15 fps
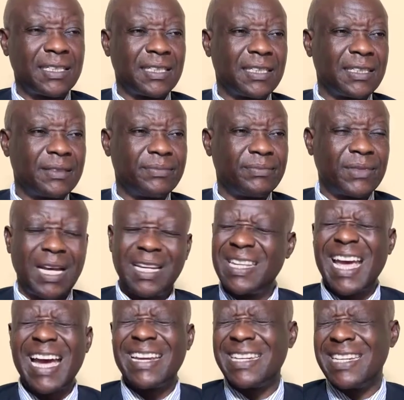and
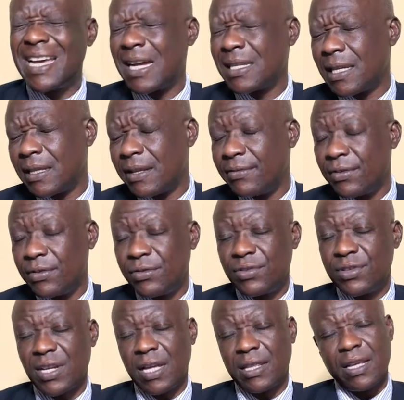the ideas and the
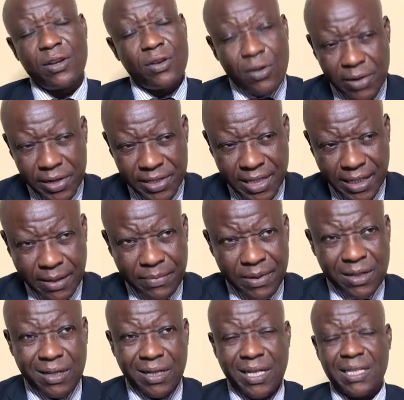views and the knowledge that had
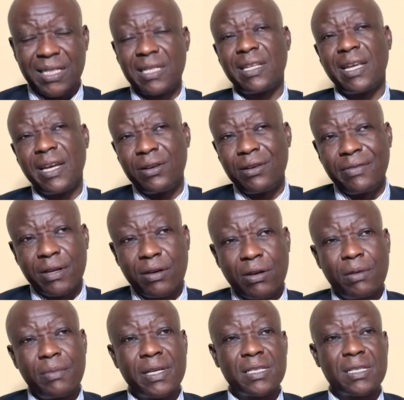been created in the area of
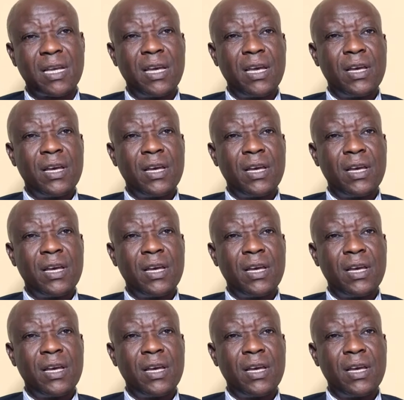economics.